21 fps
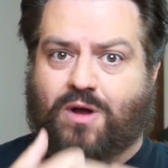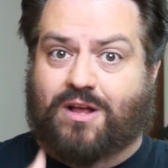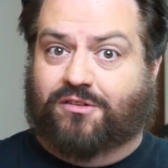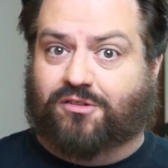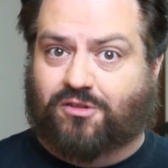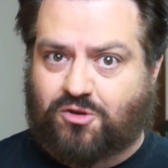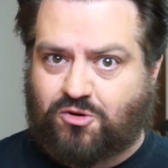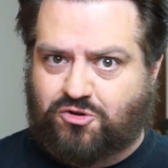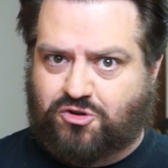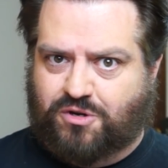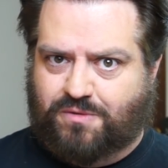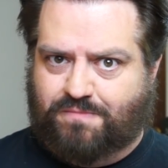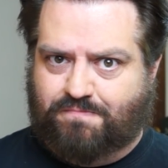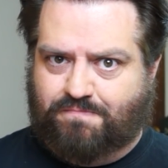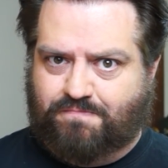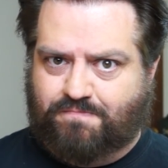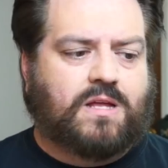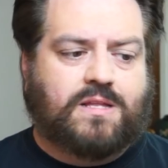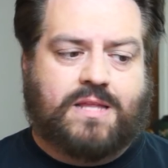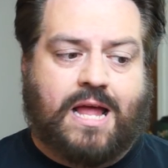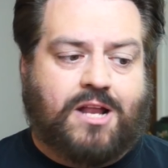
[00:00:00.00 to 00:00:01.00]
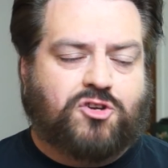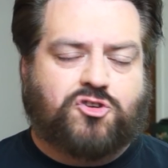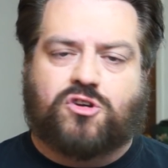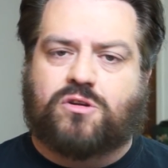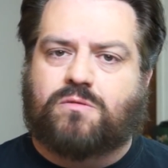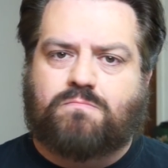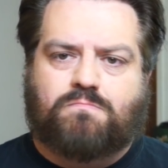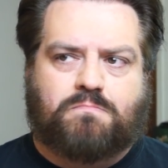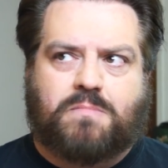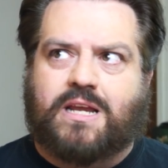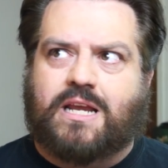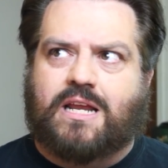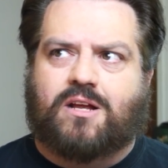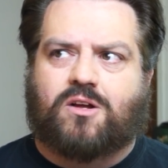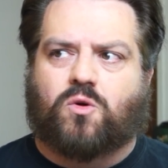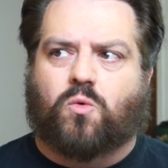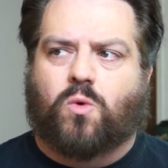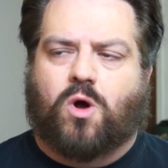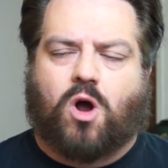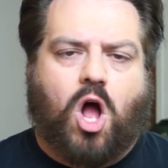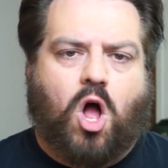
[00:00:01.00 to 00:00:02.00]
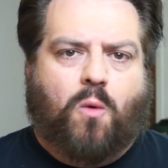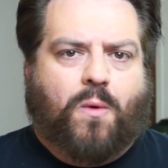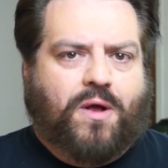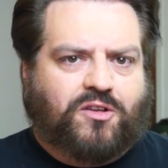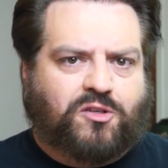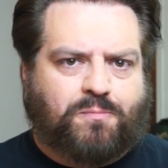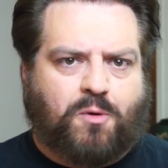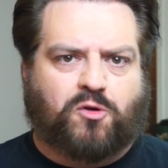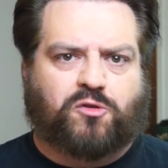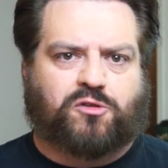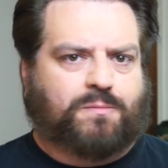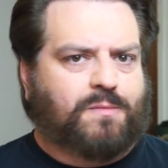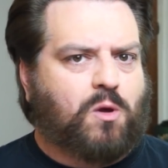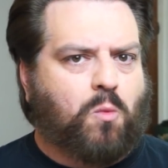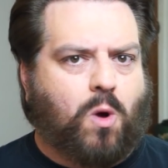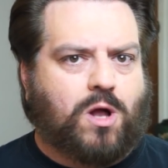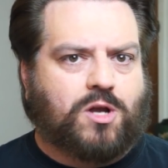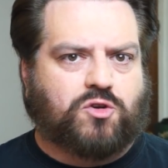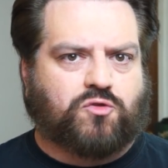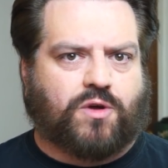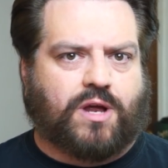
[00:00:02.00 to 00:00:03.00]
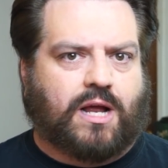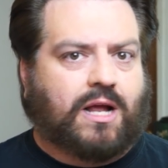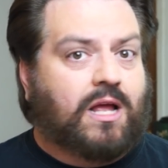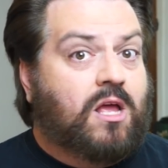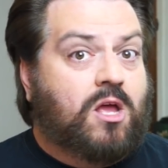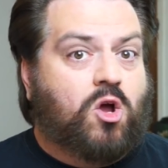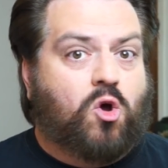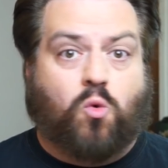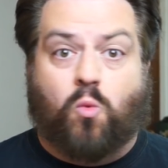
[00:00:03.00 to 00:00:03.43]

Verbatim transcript: resolution. Tension meaning we're always supposed to be wondering,